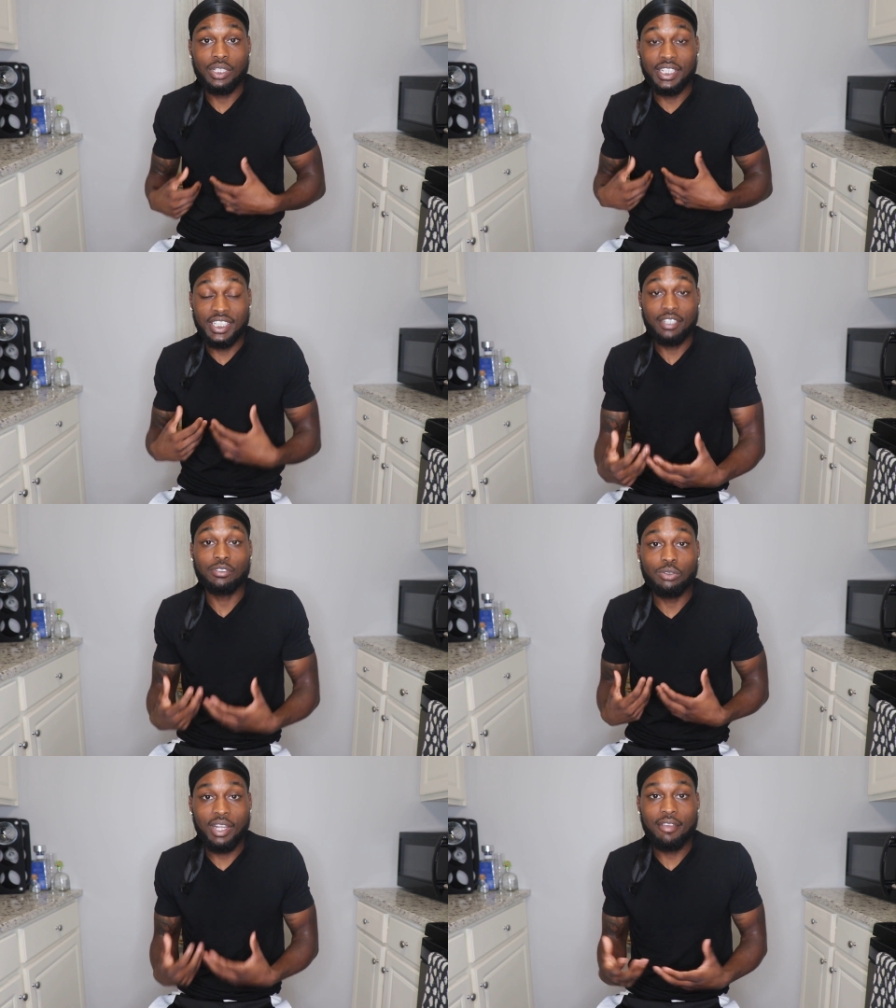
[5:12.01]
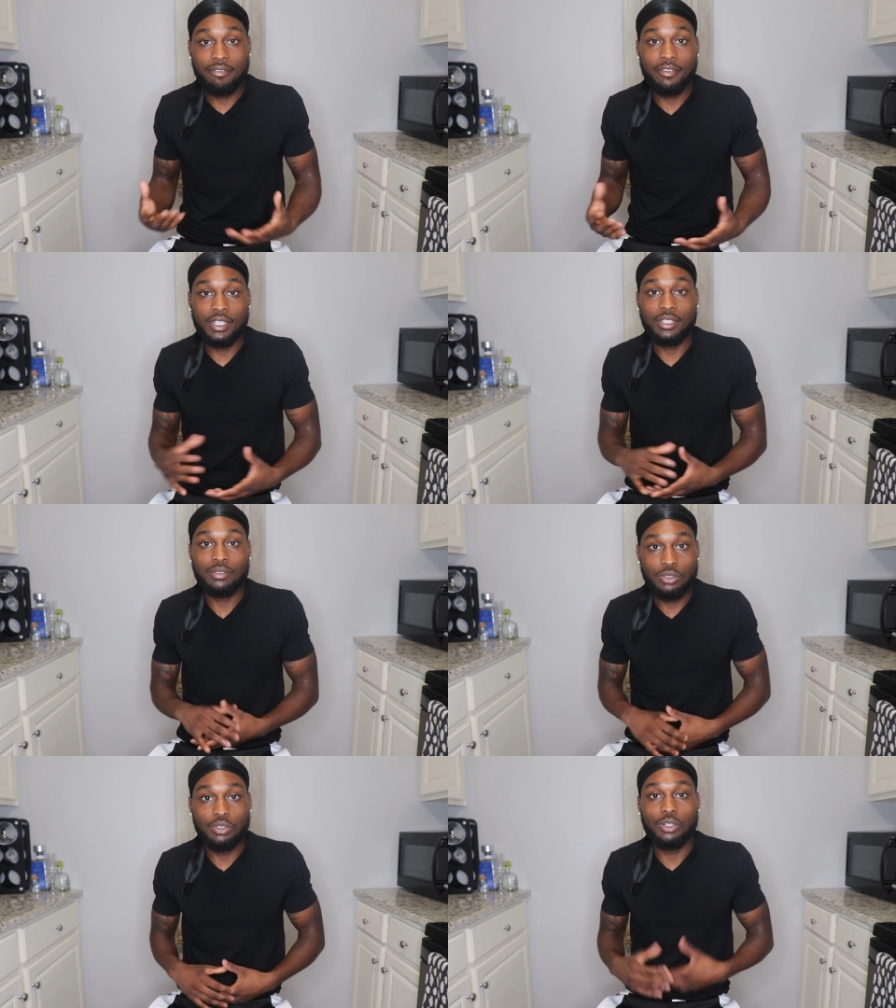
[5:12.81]
It gives you that
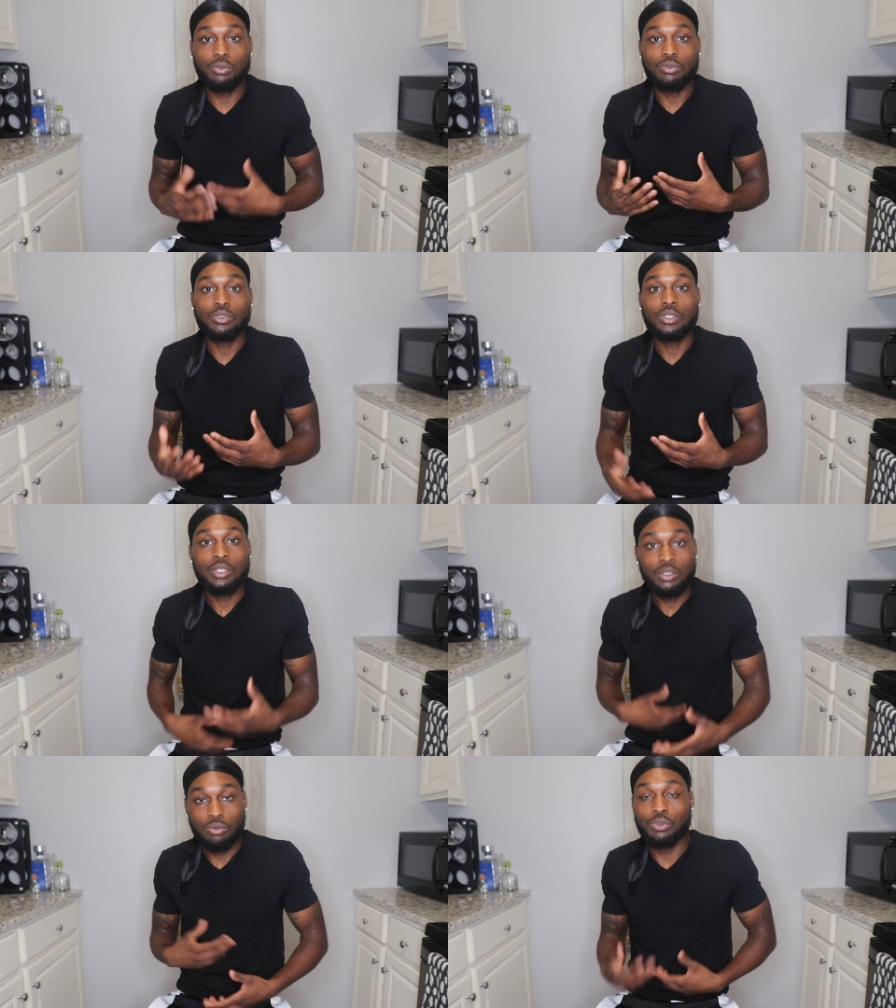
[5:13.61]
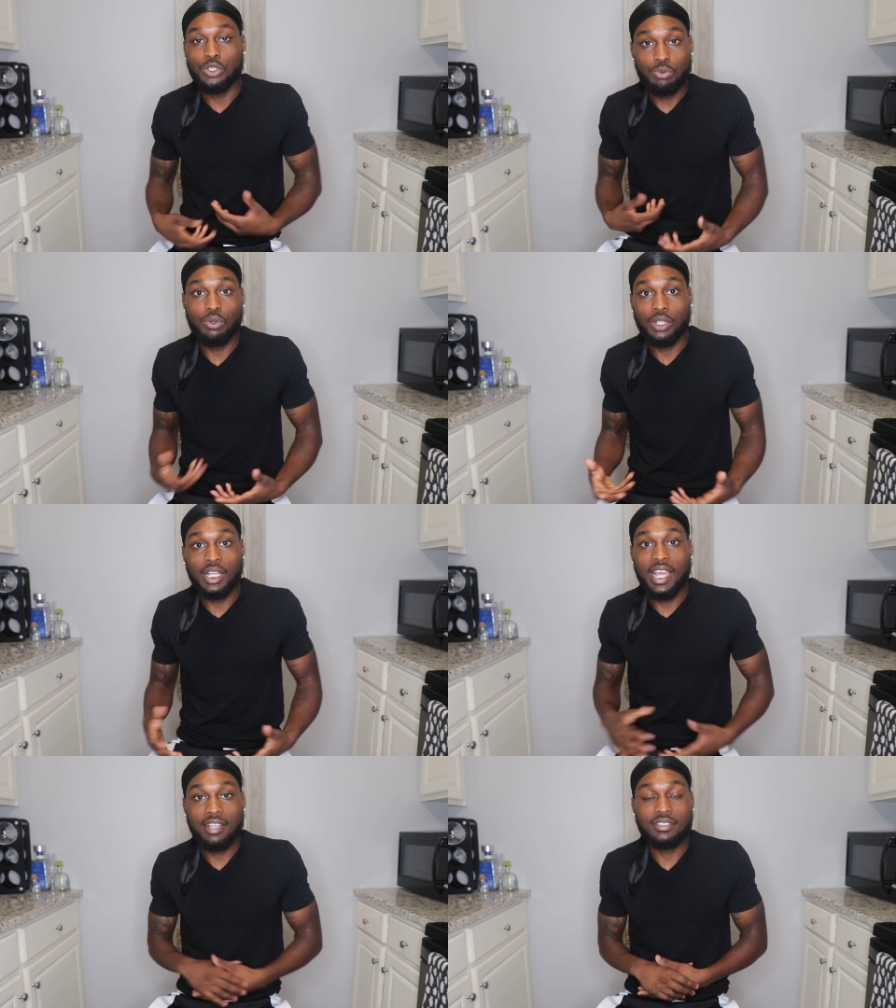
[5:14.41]
feeling, you know, when you want
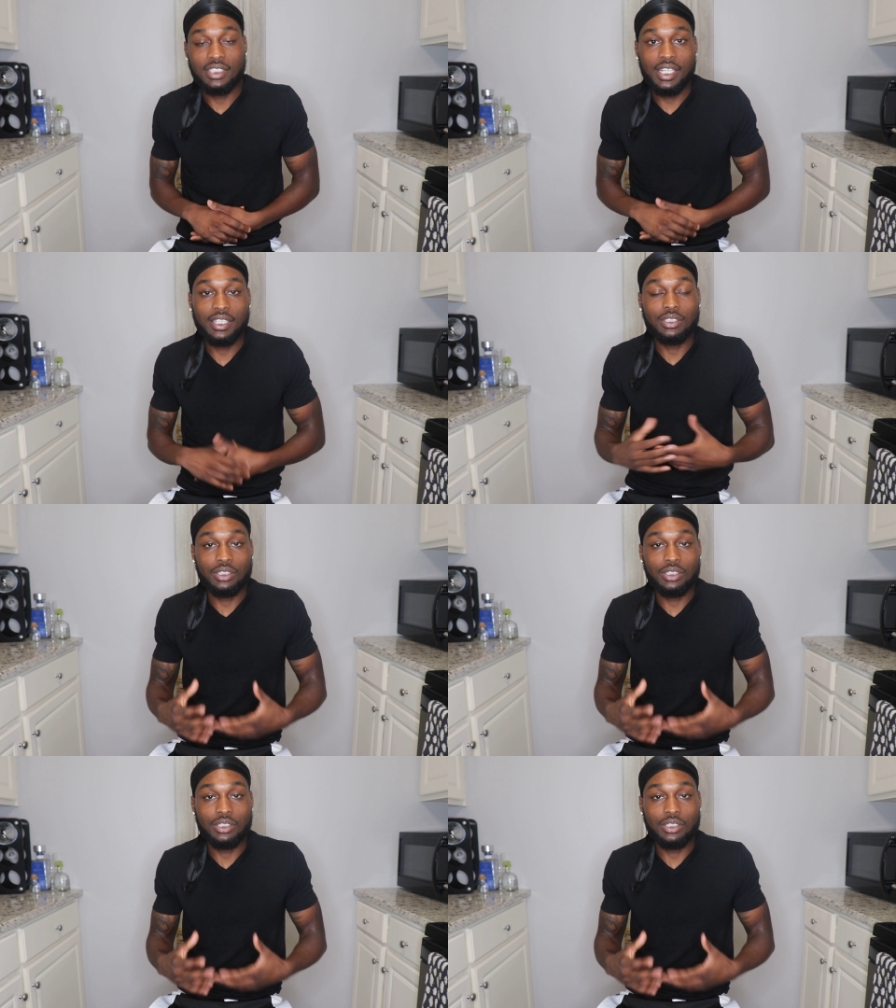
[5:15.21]
to have sex.